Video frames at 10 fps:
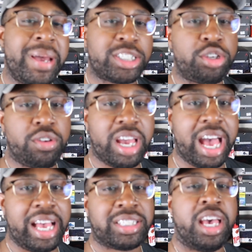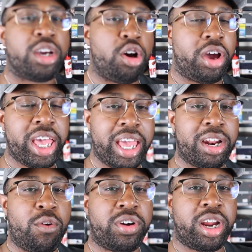Make sure you guys go
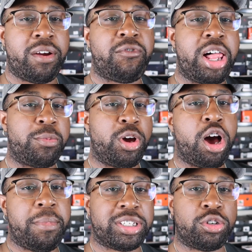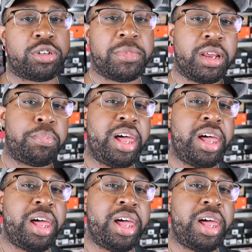ahead over there. Follow me on all my social media